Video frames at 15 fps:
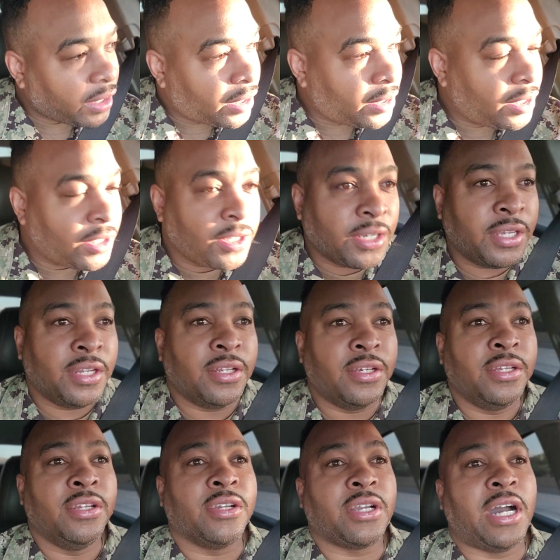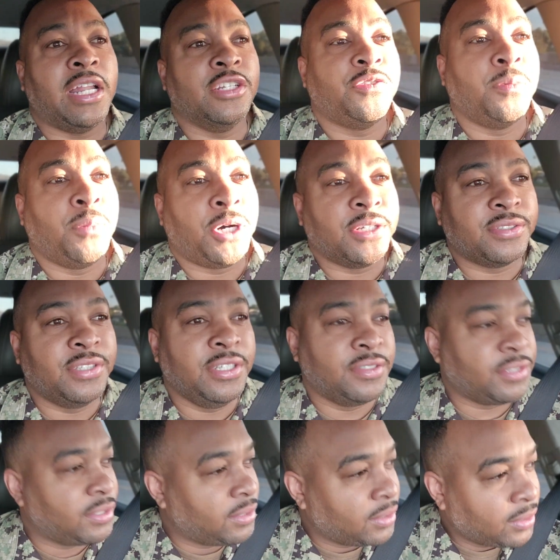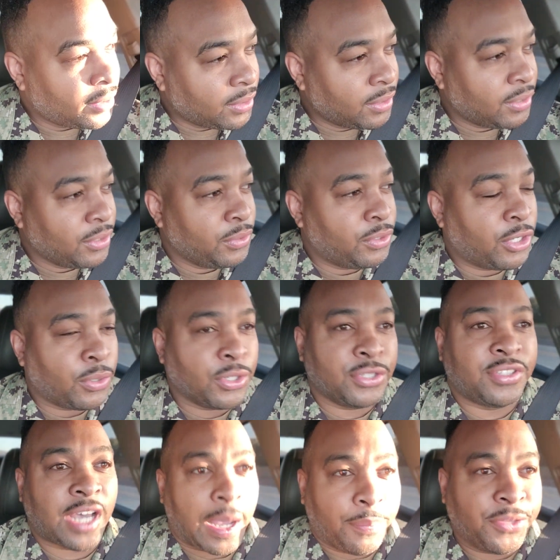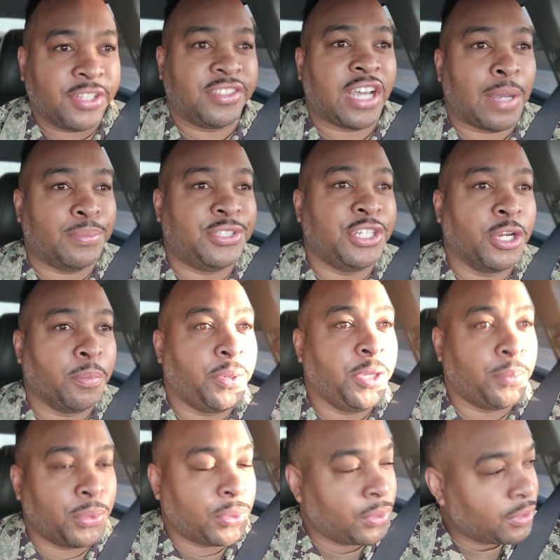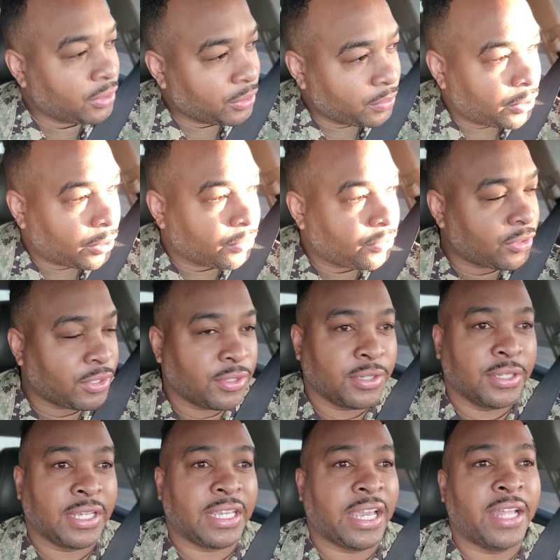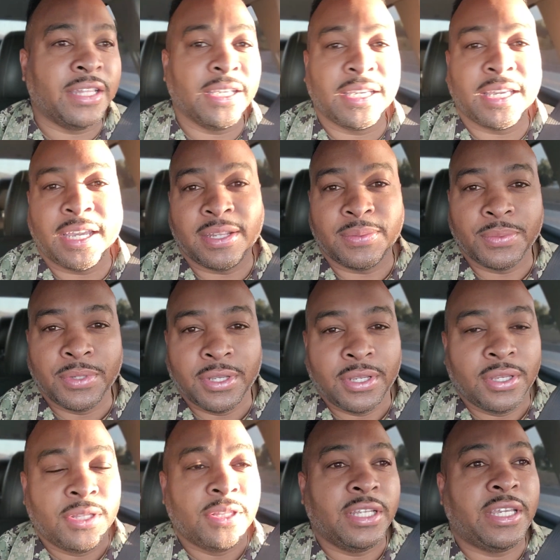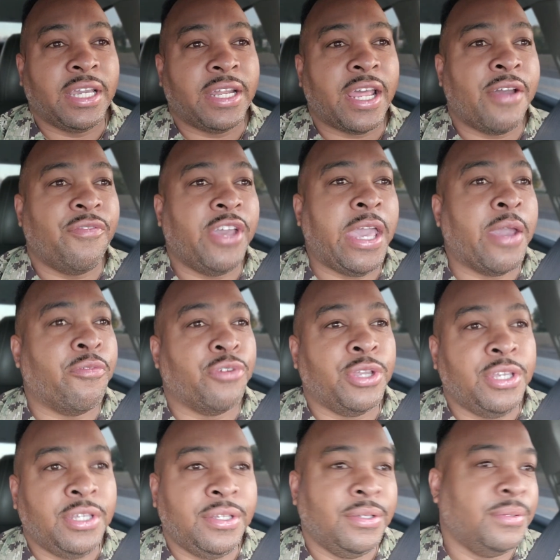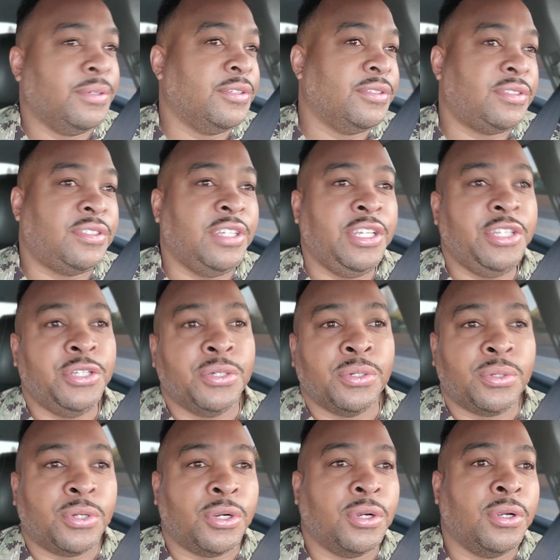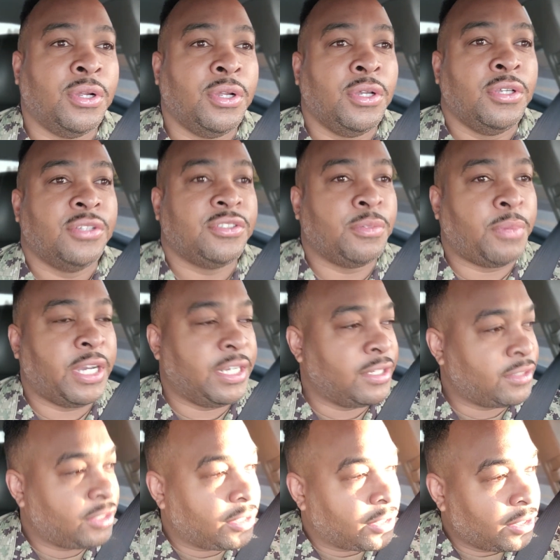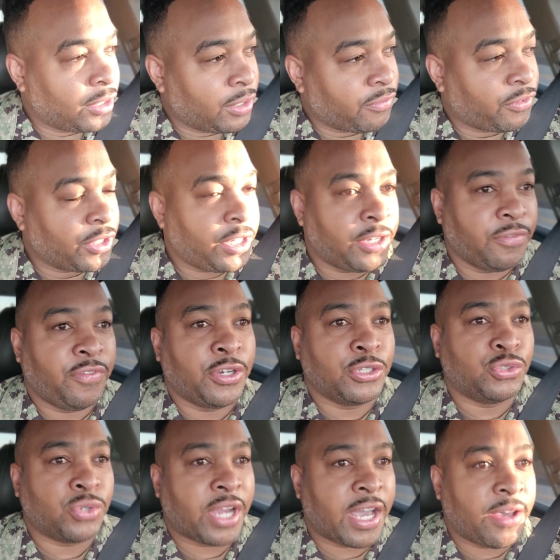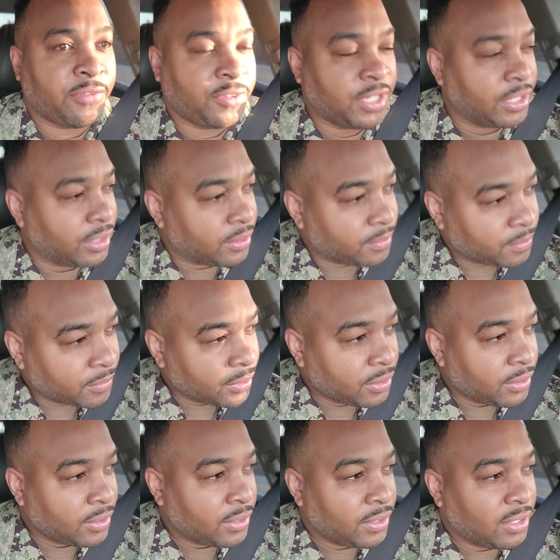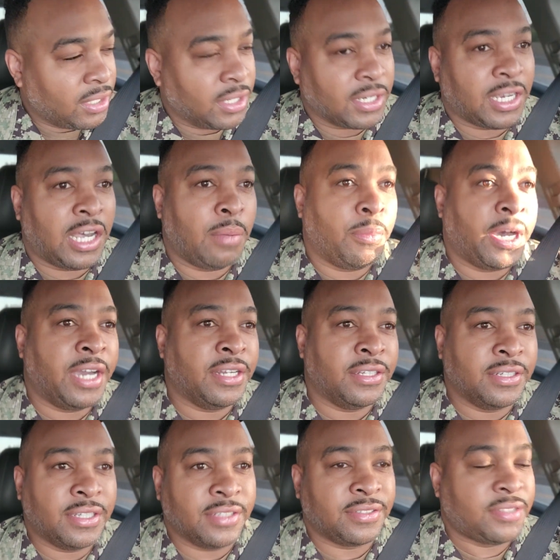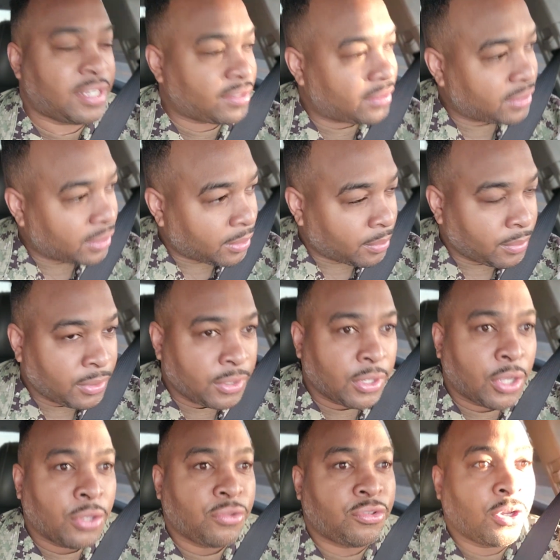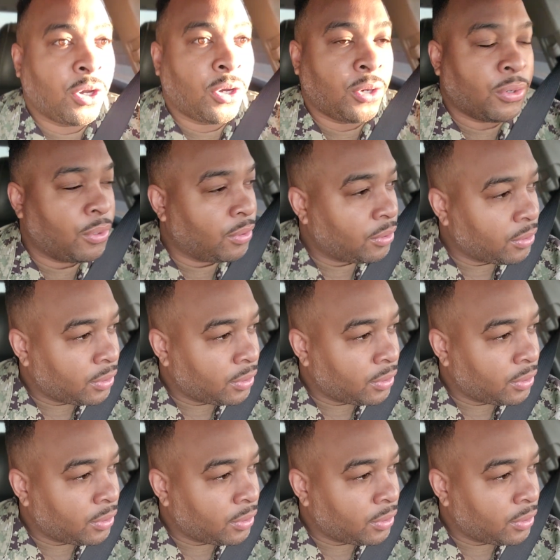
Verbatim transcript: in in the, in the, in the college football season. You know, the top the top tier people. You know, so they can't they can't they can't have every senior or somebody that's declaring for the NFL draft in in a combine to assess them. So